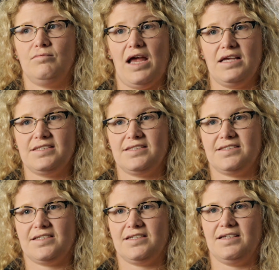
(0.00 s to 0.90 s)

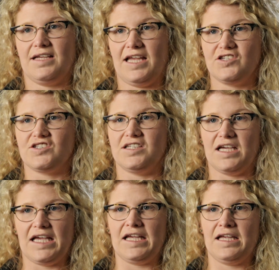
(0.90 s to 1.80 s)
Rest
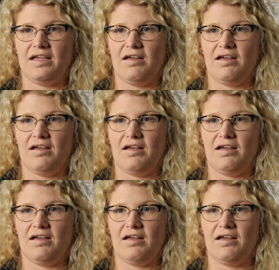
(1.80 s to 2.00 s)
occasionally,